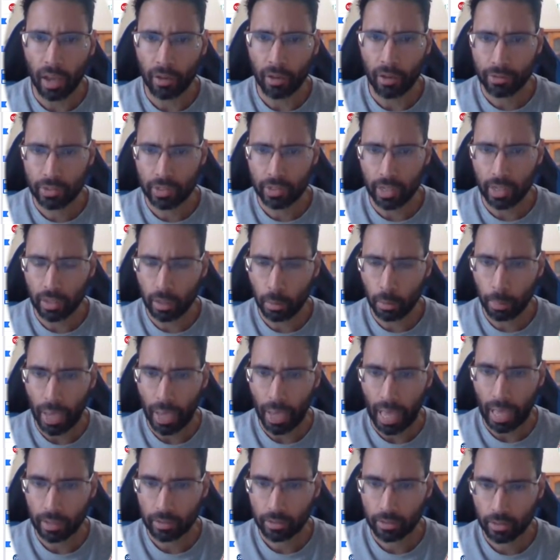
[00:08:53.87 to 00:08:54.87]
I've said in the
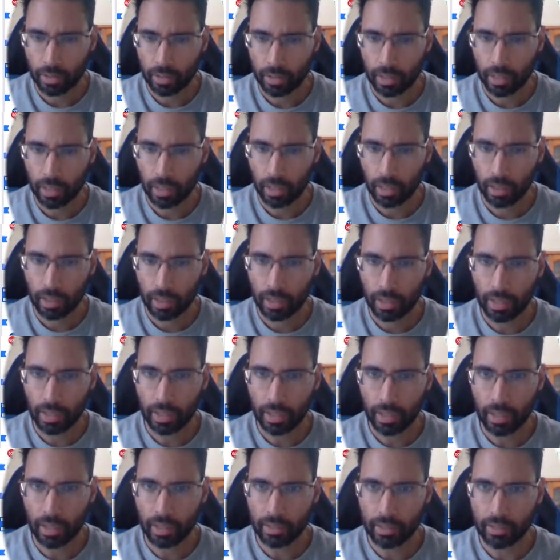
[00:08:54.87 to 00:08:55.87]
past
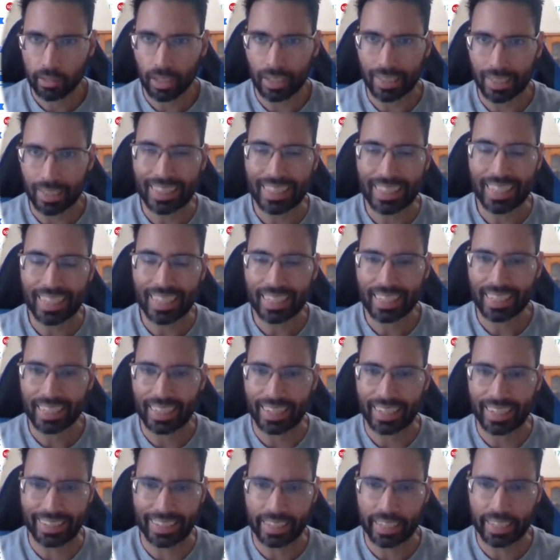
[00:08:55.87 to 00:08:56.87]
is a
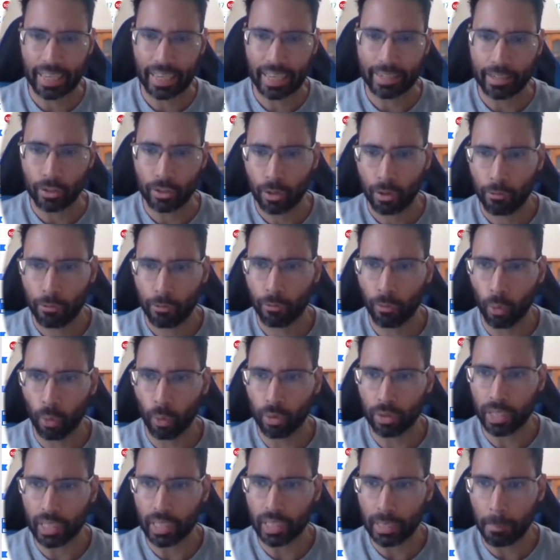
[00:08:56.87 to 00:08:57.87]
leading indicator
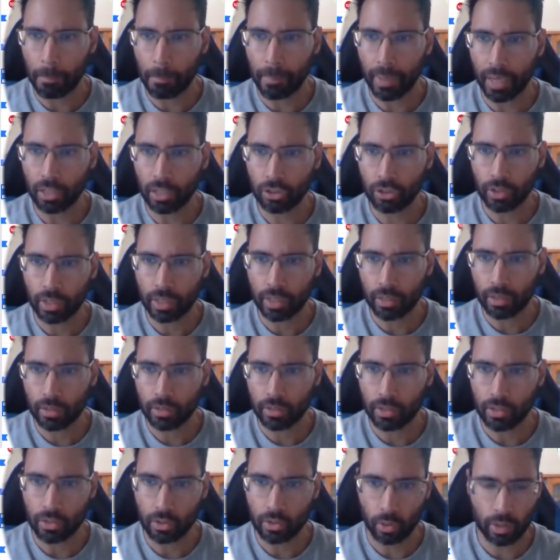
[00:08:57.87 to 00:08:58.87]
for the major
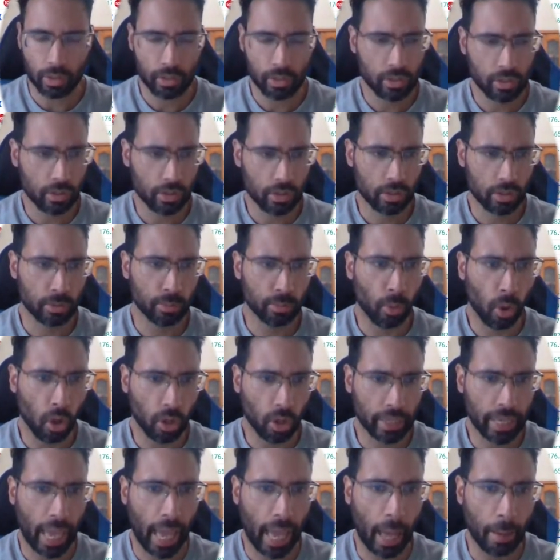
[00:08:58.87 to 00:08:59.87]
indices. So this is a
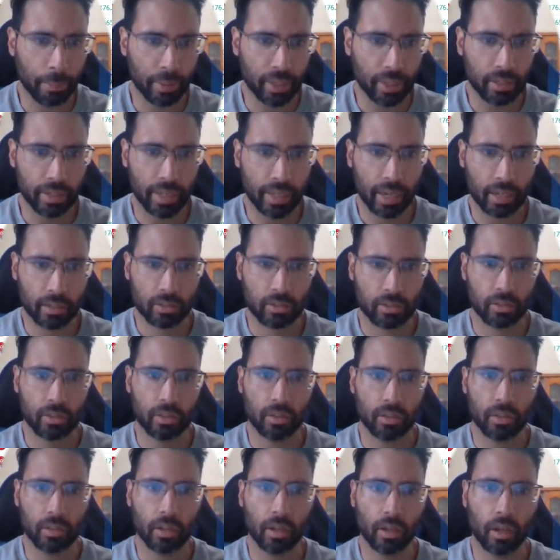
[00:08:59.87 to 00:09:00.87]
small cap index,
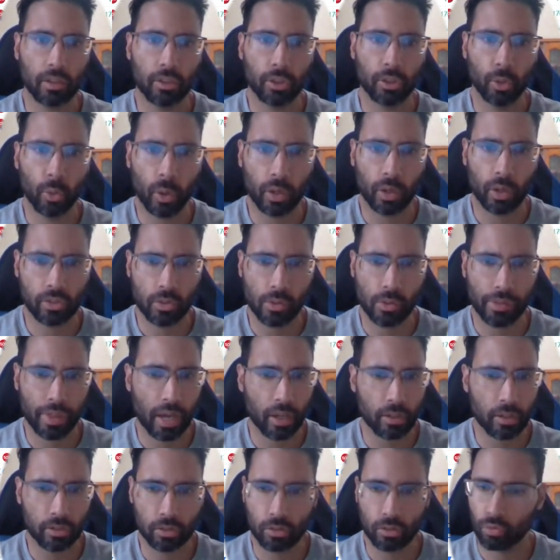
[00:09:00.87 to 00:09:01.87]
the uh, U S two
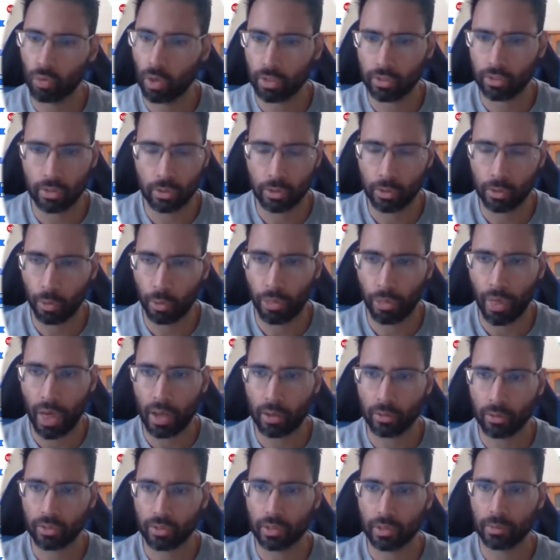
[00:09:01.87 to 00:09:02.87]
thousand, Russell two
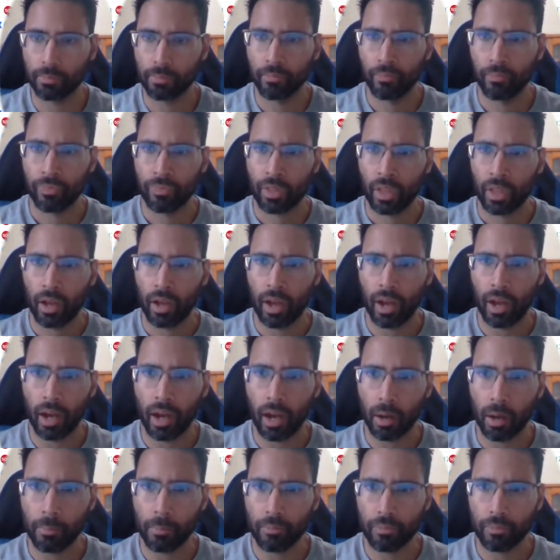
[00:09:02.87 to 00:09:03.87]
thousand,
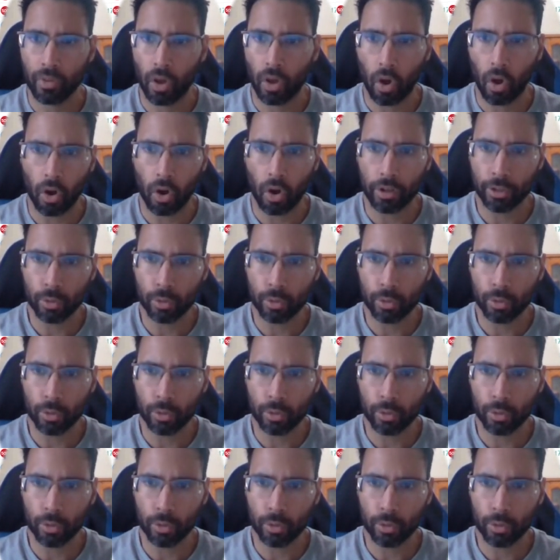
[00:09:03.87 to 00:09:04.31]
um,